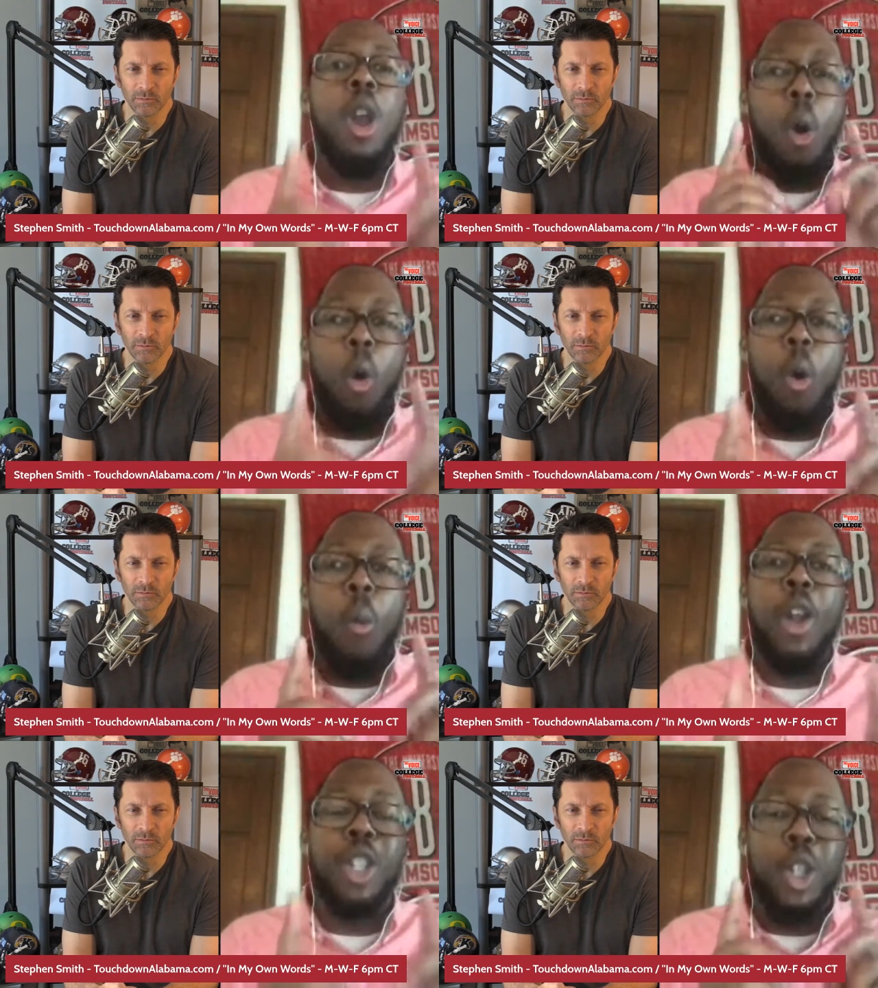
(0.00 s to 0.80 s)
Speaker 1: or
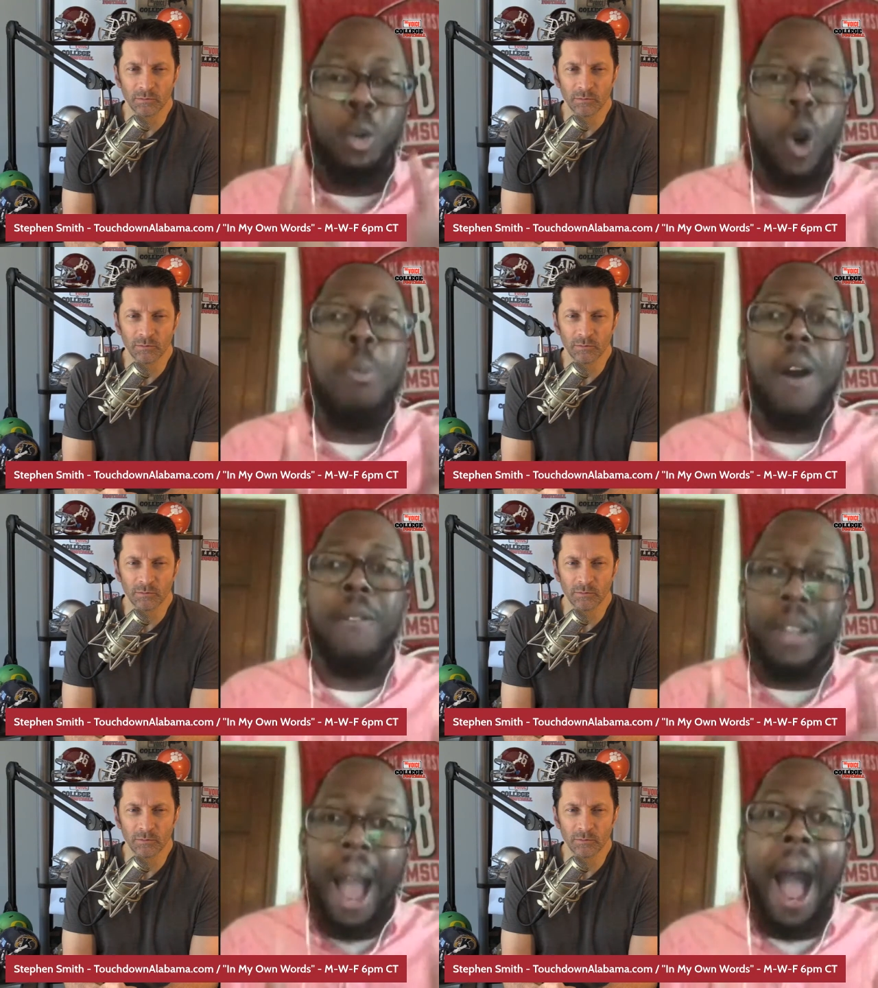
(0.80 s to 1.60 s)
which group
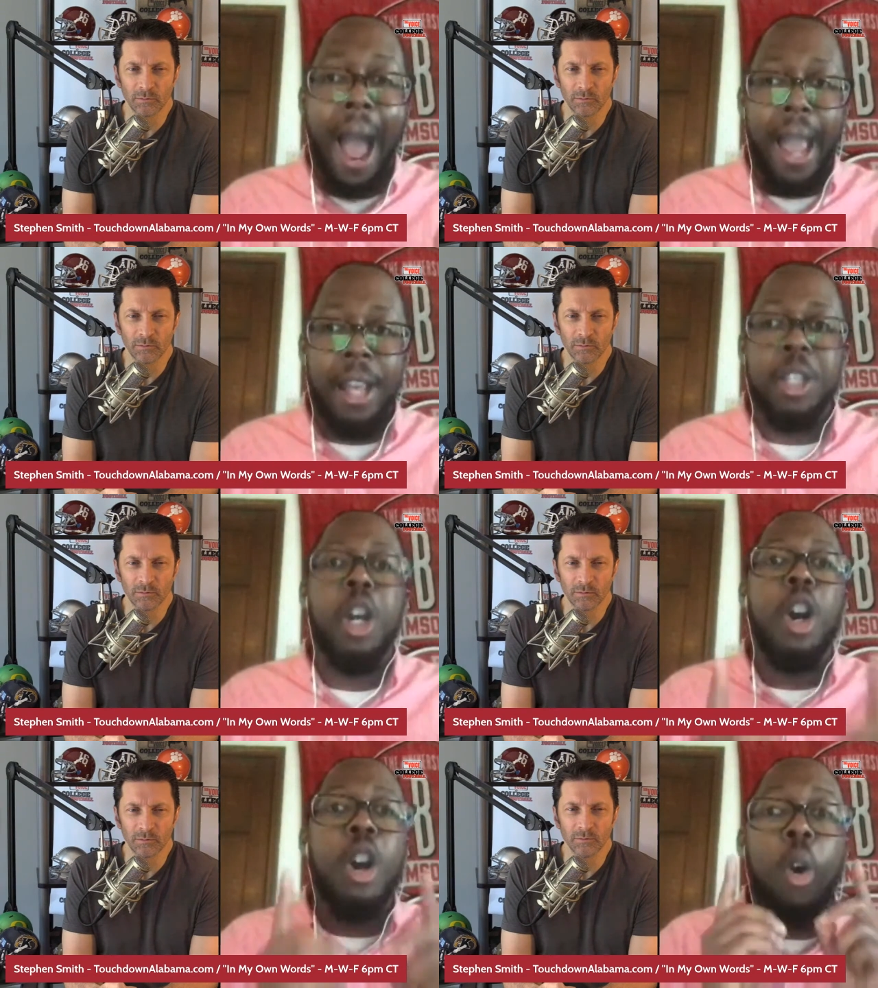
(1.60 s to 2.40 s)
of guys
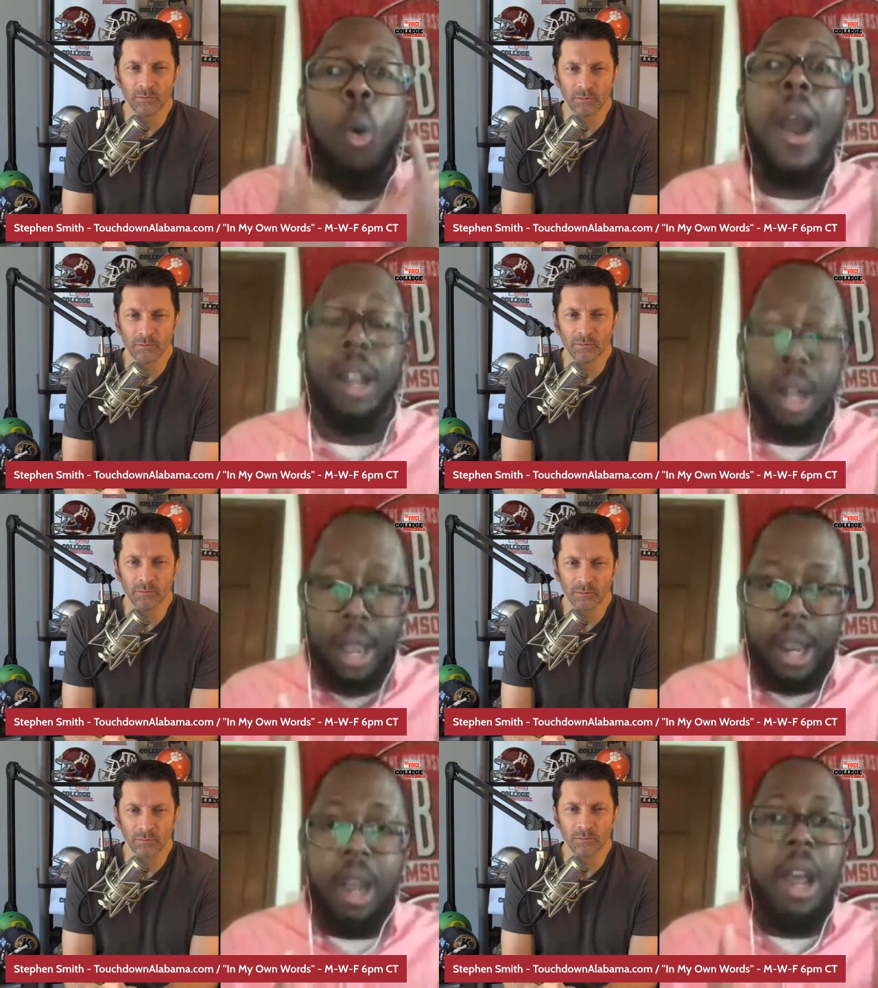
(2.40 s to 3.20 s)

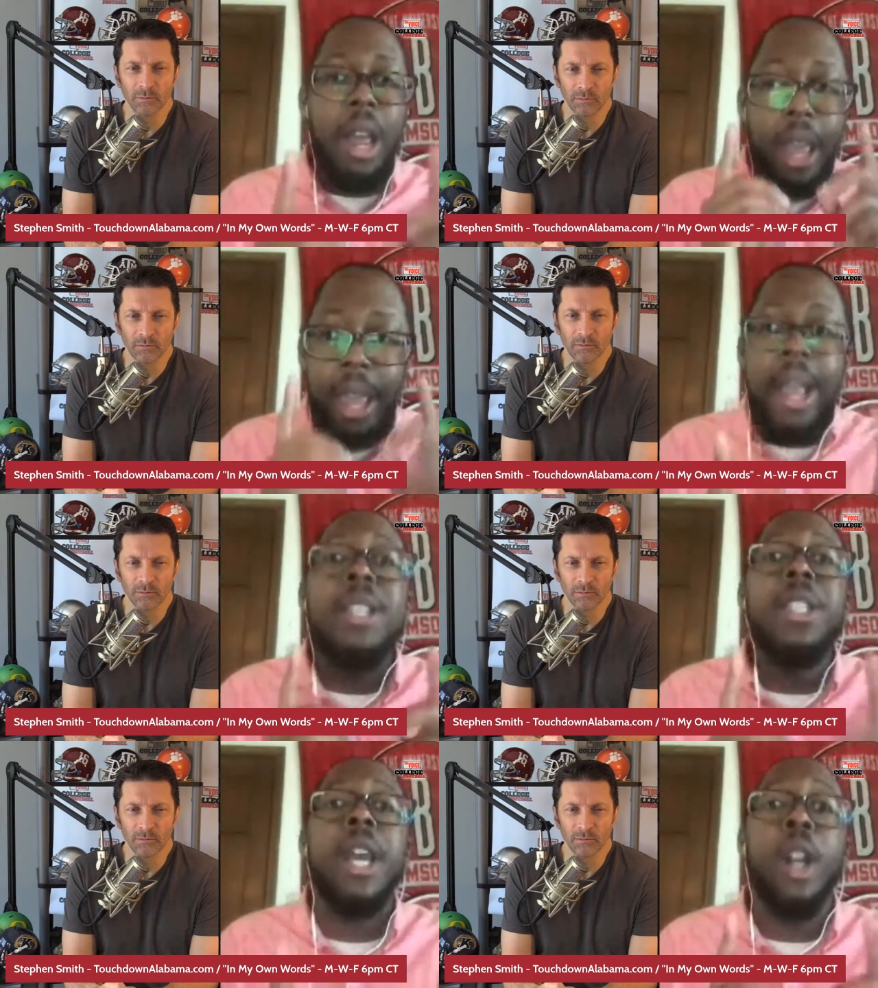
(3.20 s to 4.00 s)
quickly
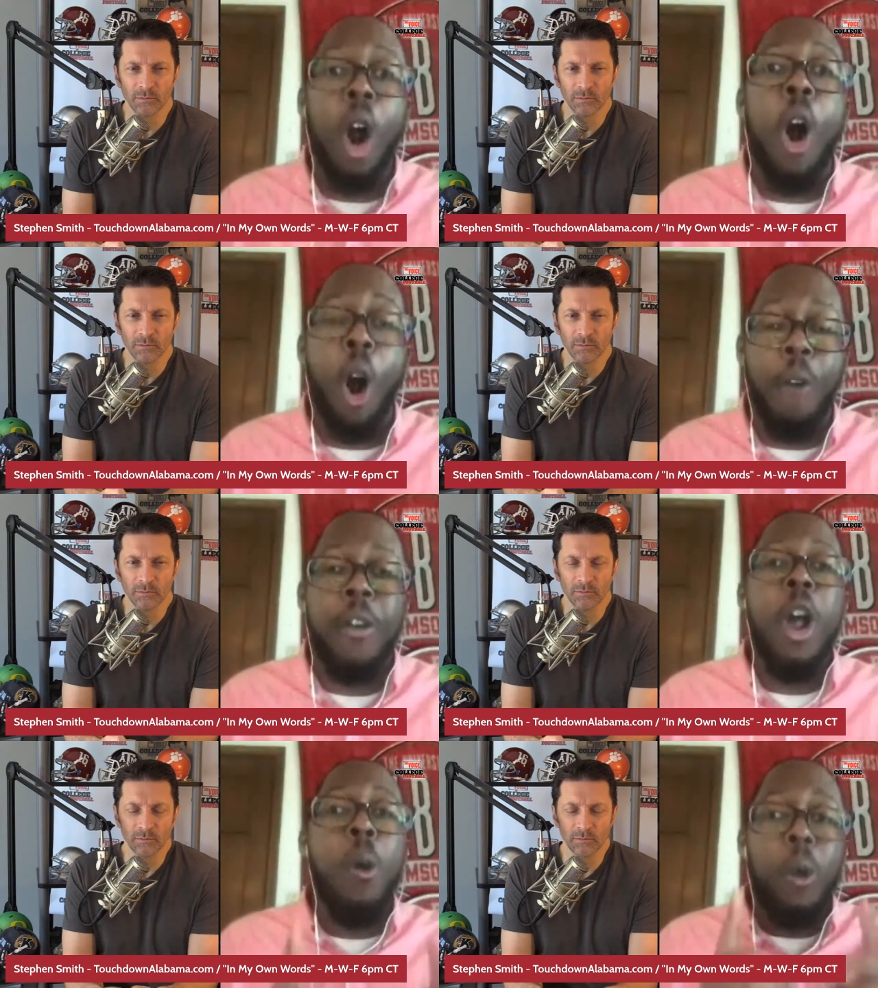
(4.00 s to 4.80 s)
hits it off
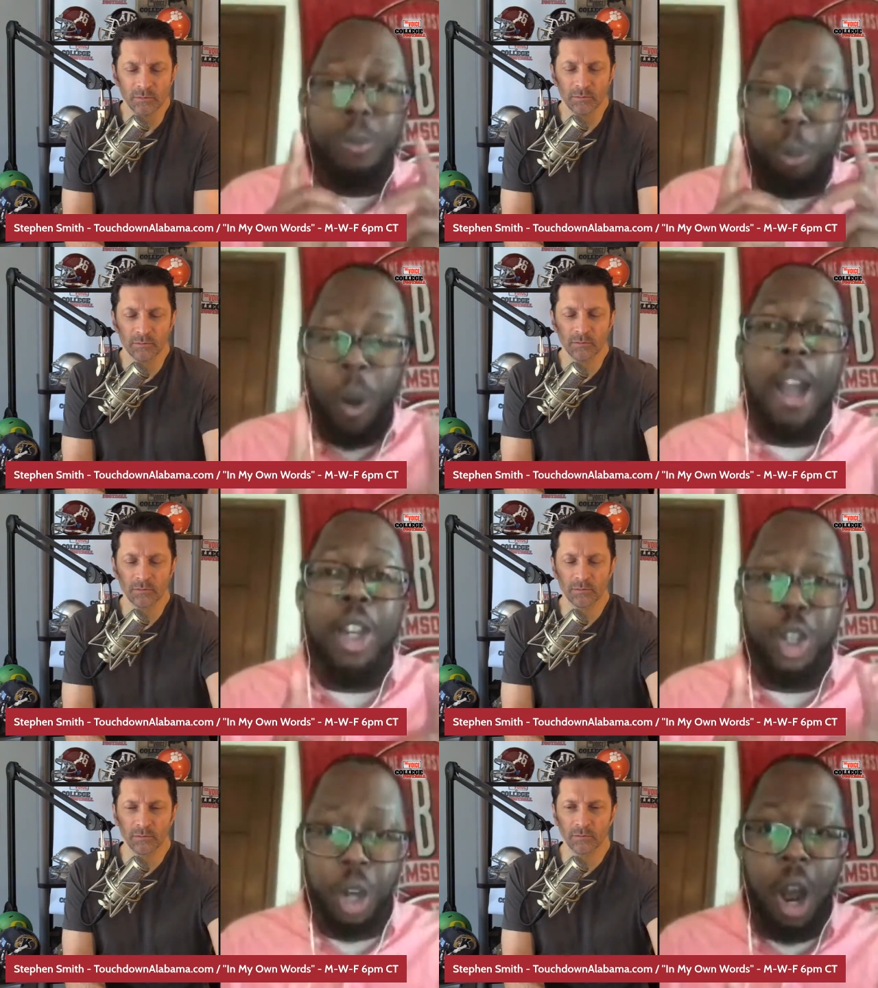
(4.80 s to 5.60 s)
with
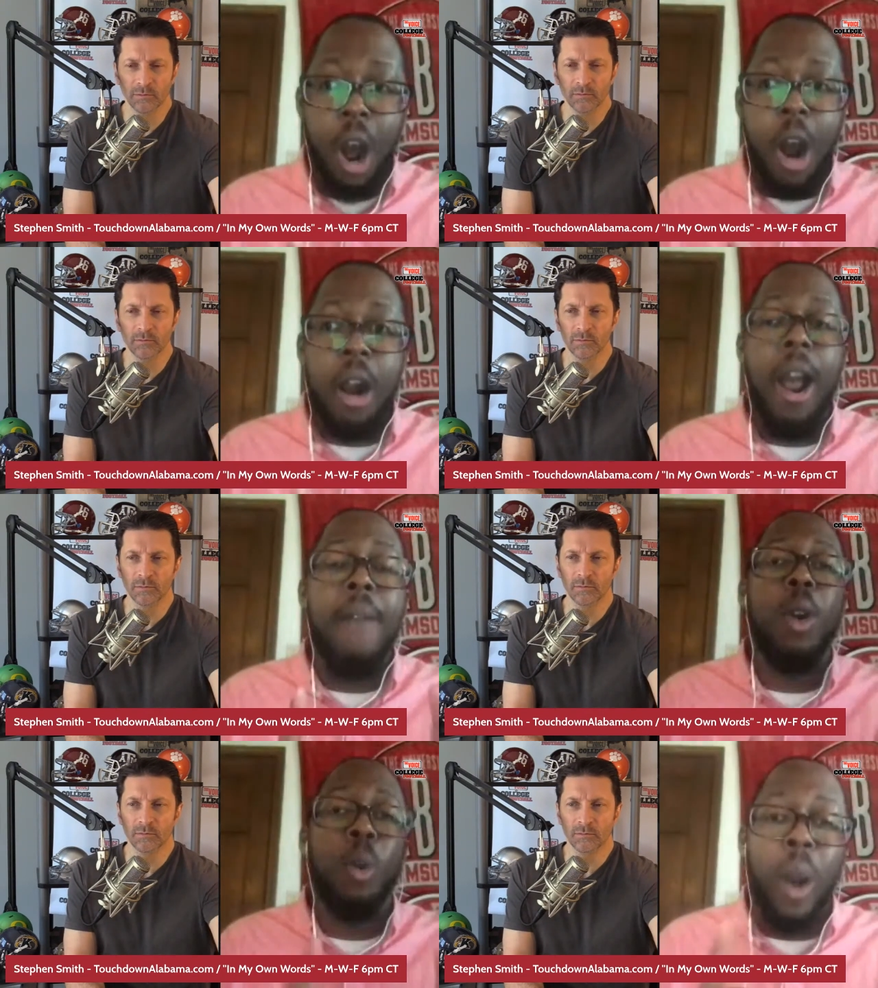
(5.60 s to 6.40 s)
Bryce Young and
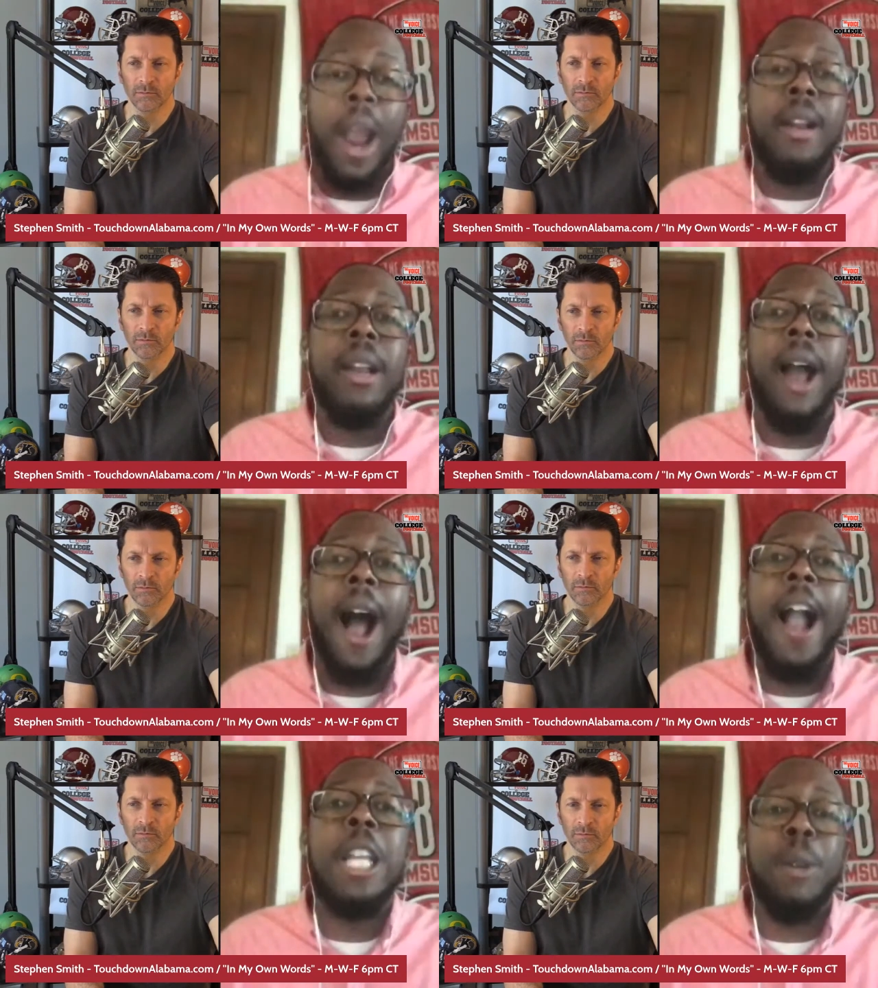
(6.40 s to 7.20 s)
the reigning
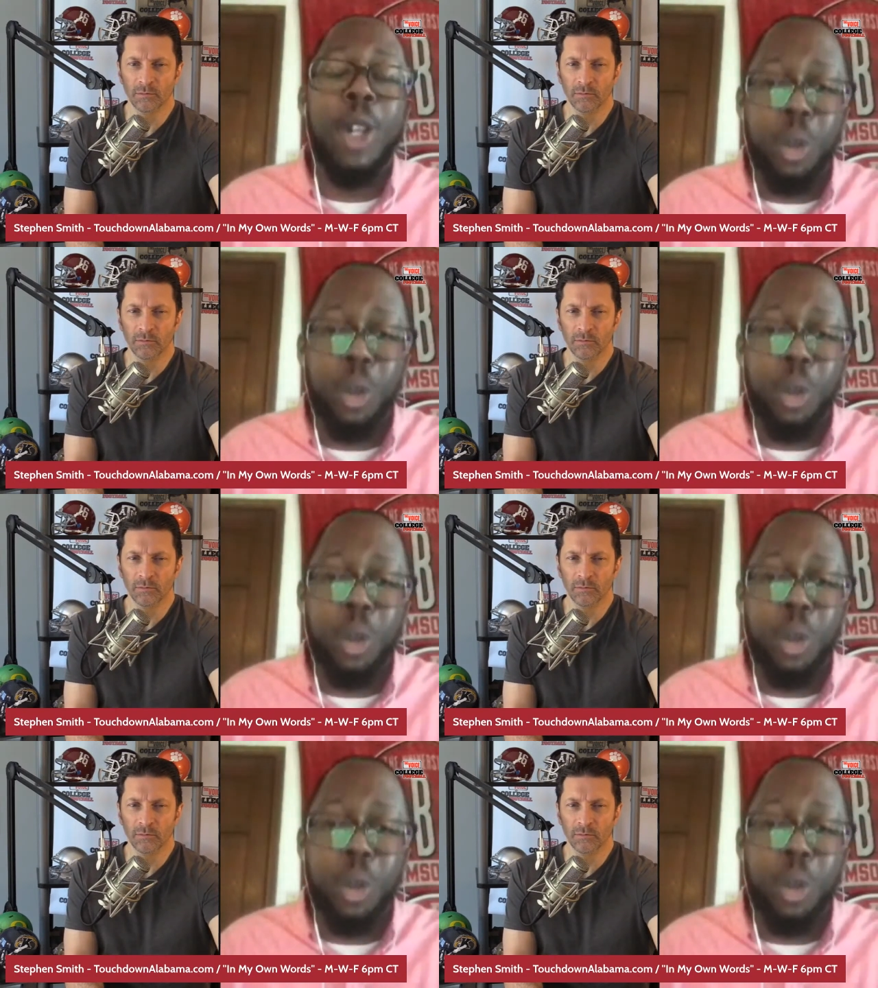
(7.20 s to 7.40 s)
Heisman